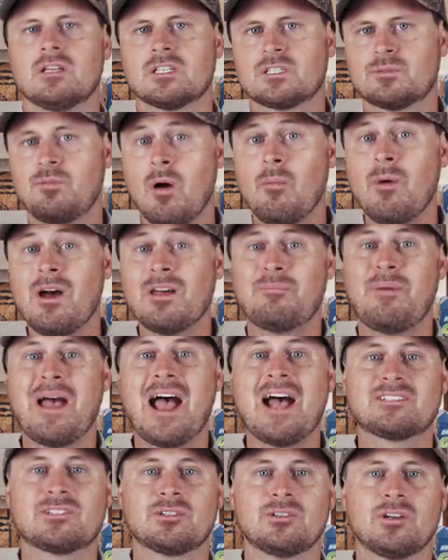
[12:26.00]
Smallmouth
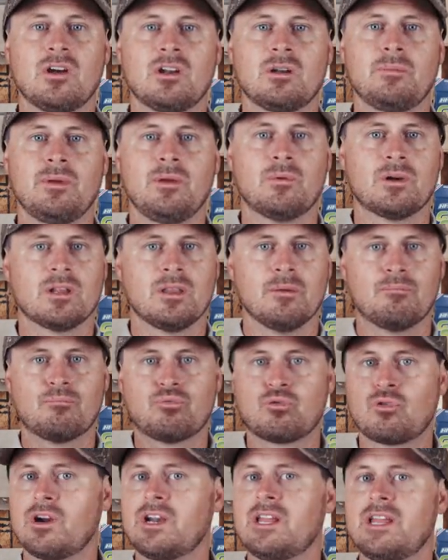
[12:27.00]
bass are known to be one of
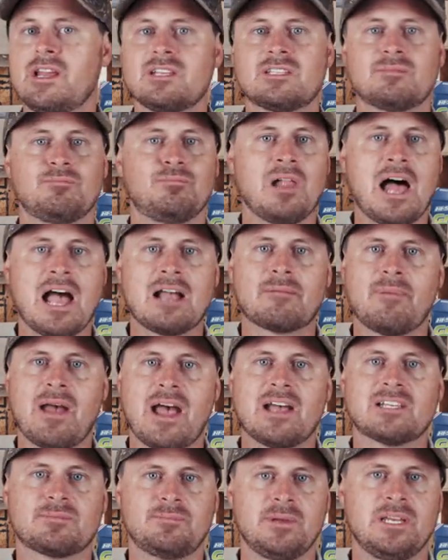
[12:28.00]
the prettiest black
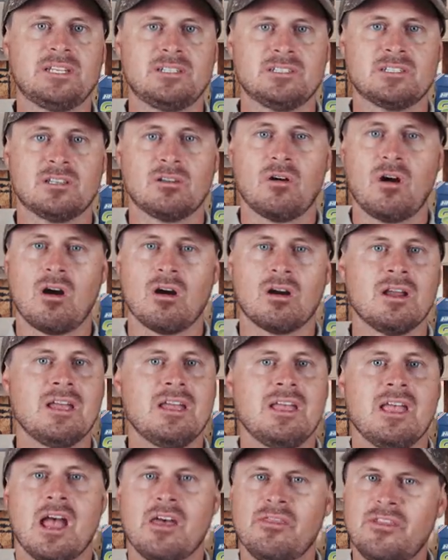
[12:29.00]
bass species there are,
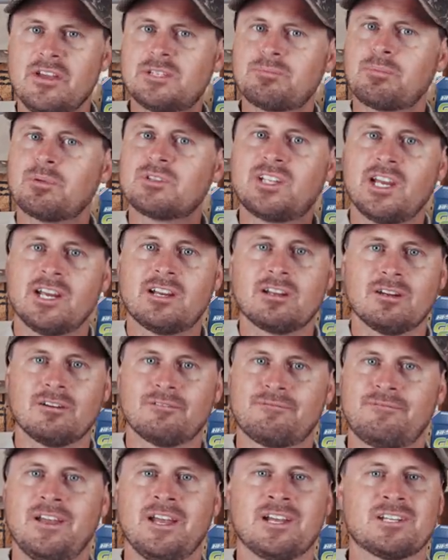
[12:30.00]
and this
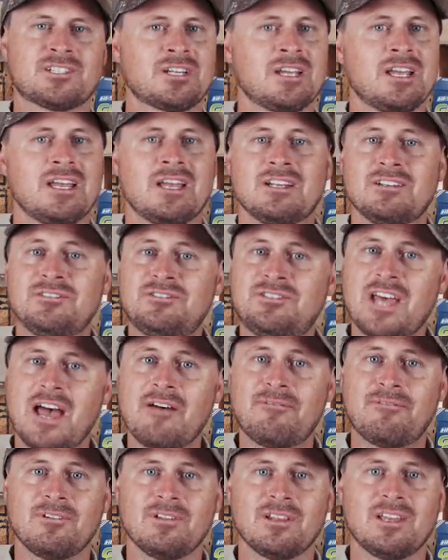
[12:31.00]
particular fish
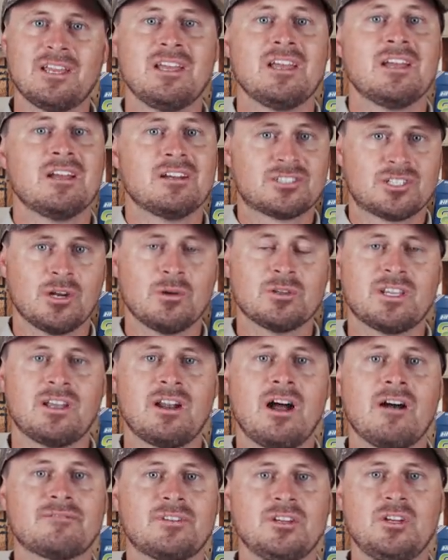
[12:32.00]
definitely shows
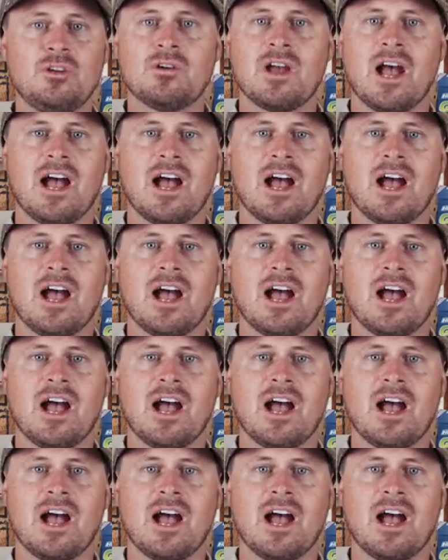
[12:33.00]
that off to you